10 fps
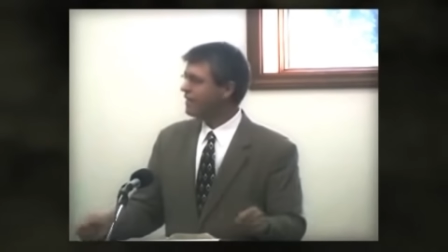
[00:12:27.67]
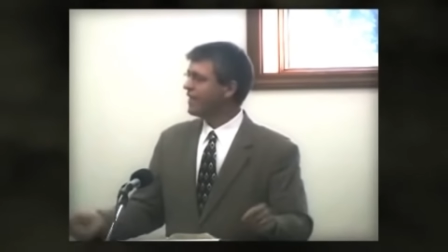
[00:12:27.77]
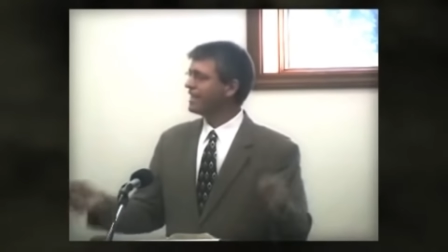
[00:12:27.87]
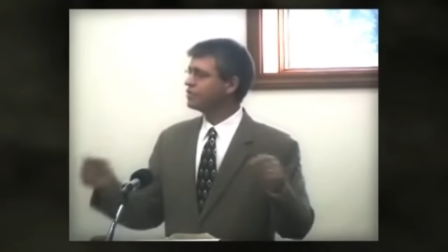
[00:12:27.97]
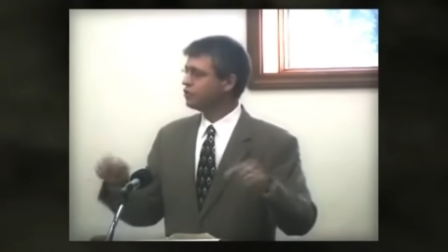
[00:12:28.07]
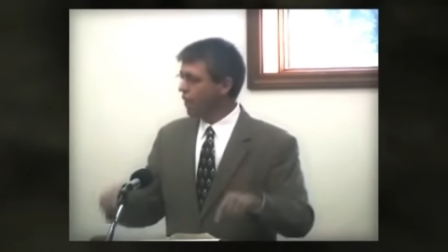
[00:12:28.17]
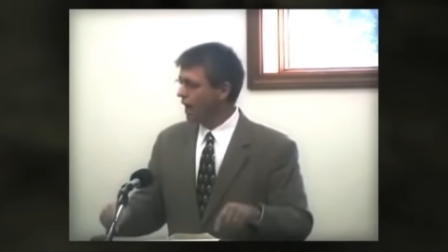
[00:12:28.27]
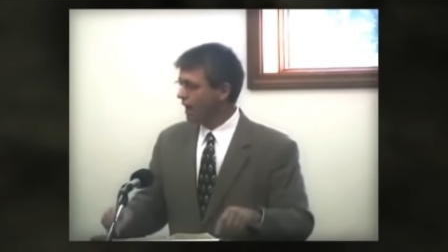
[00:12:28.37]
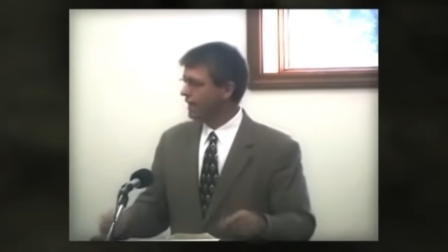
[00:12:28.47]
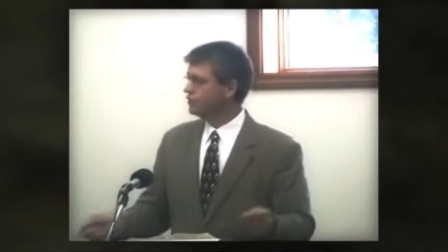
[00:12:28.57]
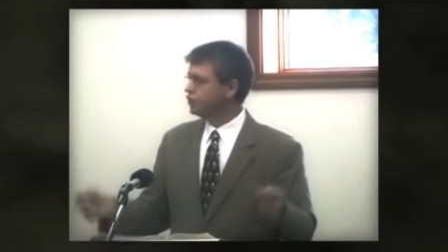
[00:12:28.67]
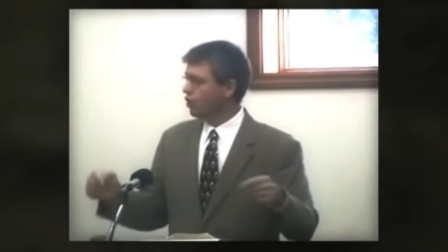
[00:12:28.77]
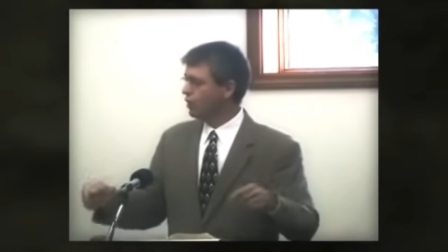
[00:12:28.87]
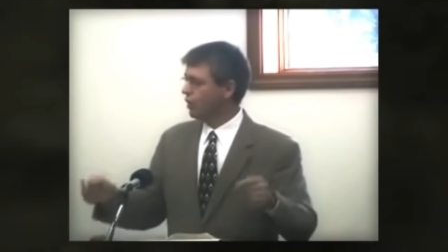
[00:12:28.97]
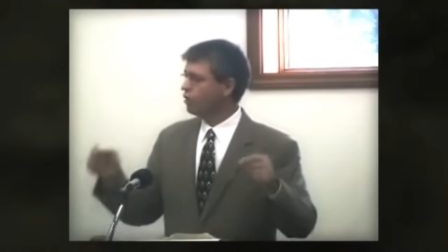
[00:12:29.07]
That's why a
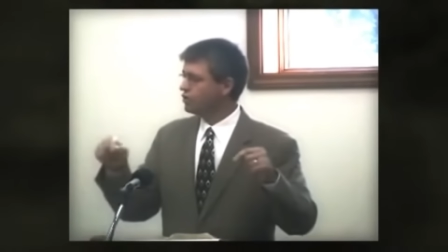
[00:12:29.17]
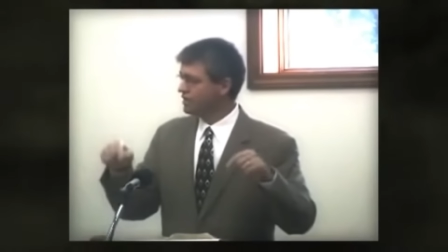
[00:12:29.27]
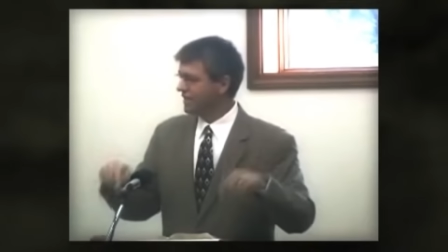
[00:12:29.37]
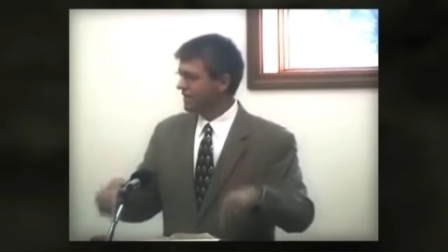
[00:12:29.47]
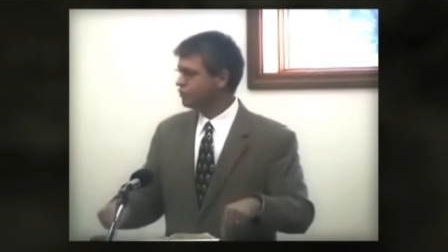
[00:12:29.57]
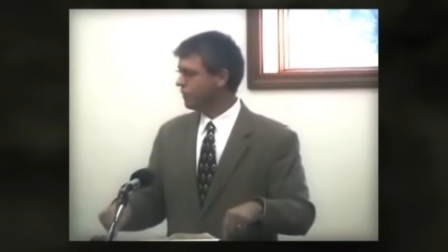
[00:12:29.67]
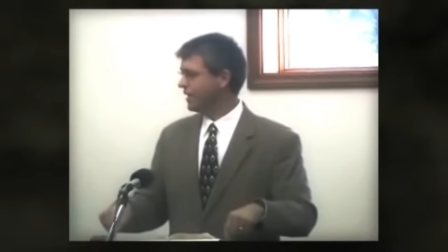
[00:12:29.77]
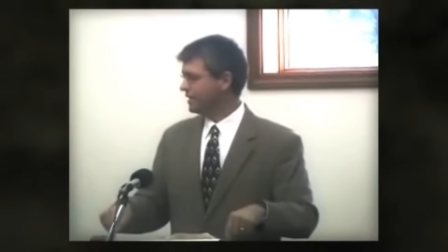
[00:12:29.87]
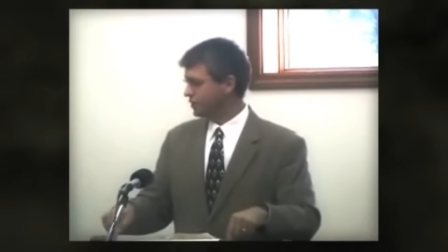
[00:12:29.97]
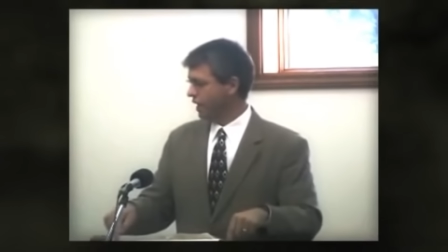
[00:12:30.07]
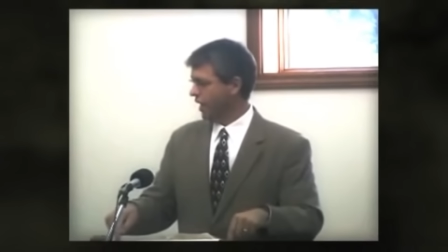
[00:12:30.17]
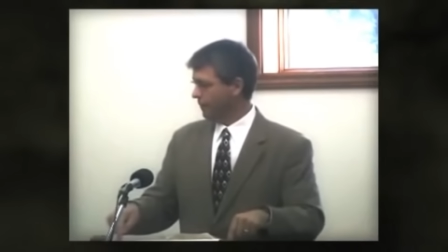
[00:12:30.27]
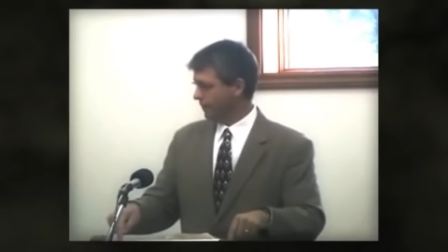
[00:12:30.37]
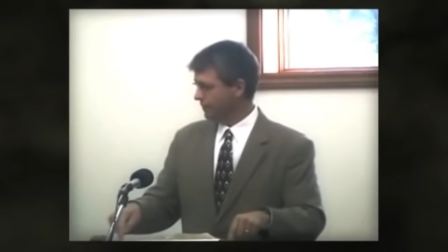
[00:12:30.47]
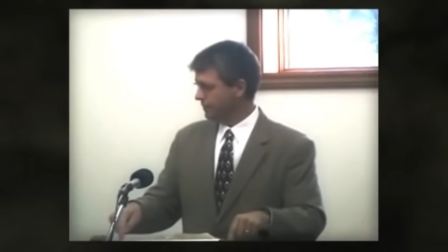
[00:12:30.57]
Joel Osteen is raised
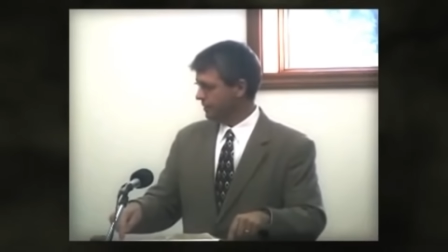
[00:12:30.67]
up.